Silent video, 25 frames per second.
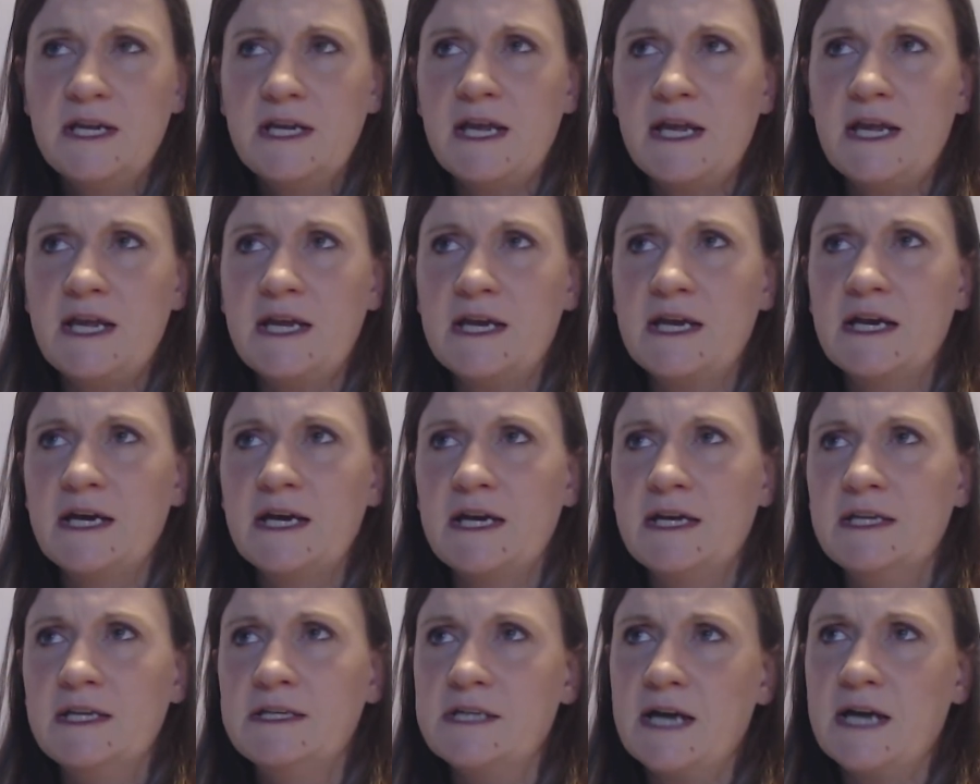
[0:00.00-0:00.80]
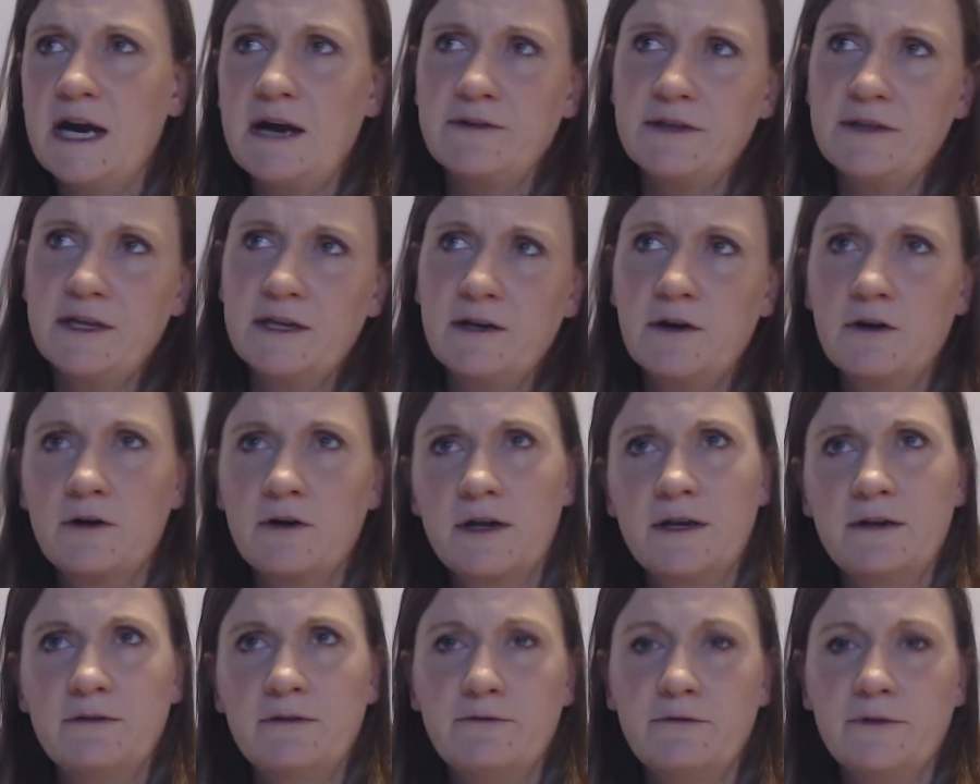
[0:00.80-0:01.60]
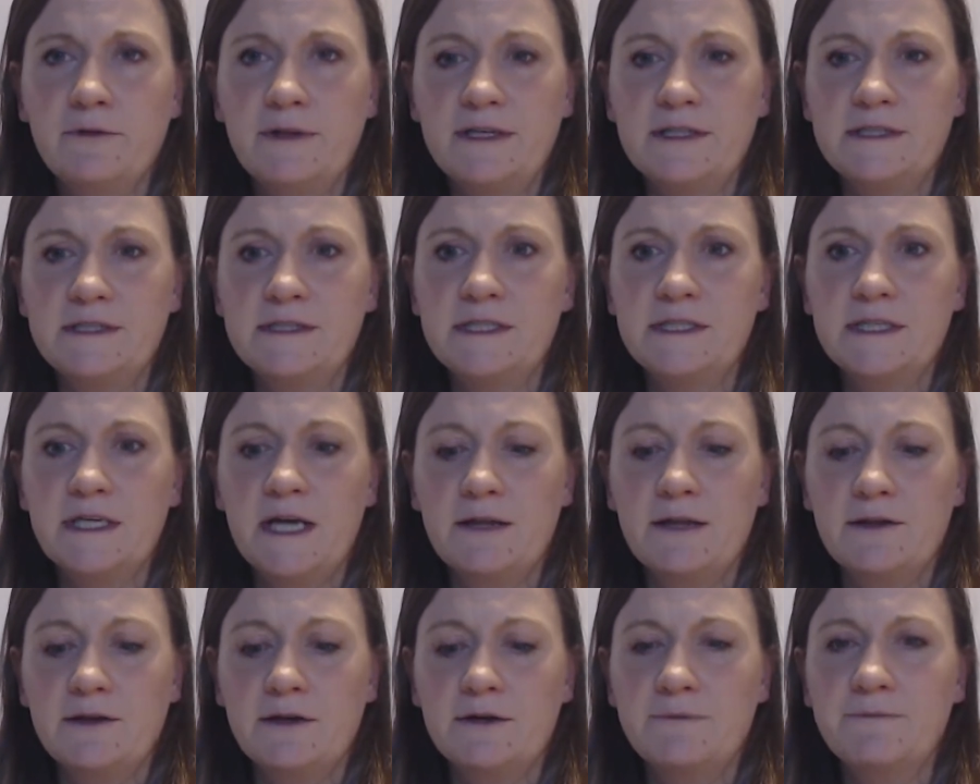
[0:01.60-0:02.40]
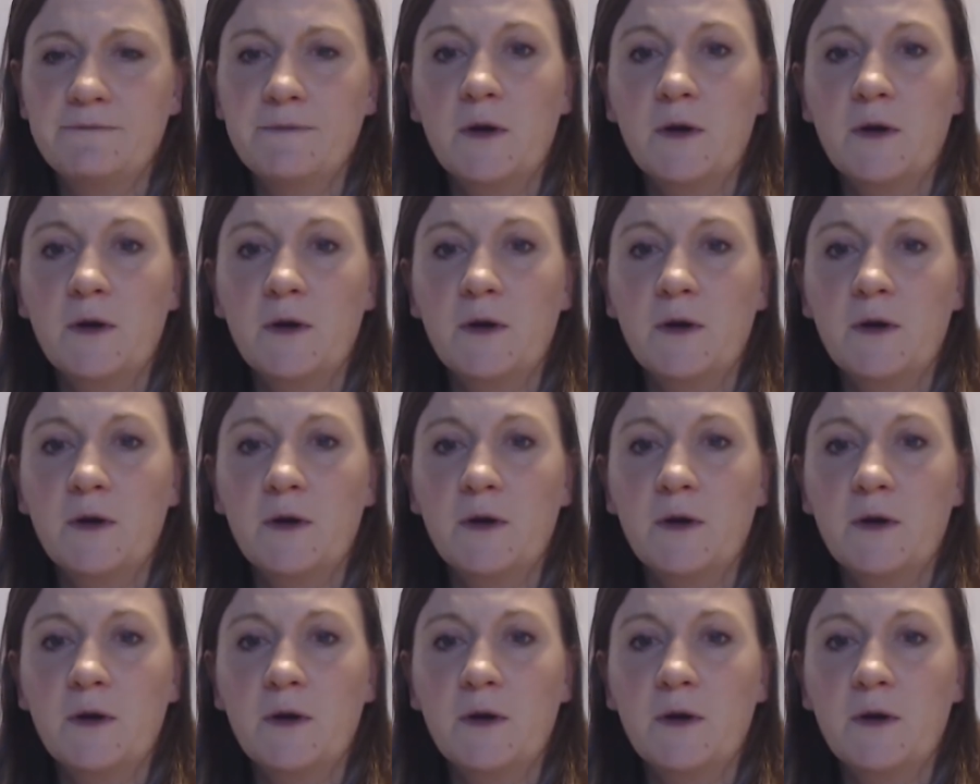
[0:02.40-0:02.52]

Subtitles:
and how that all kind of links together.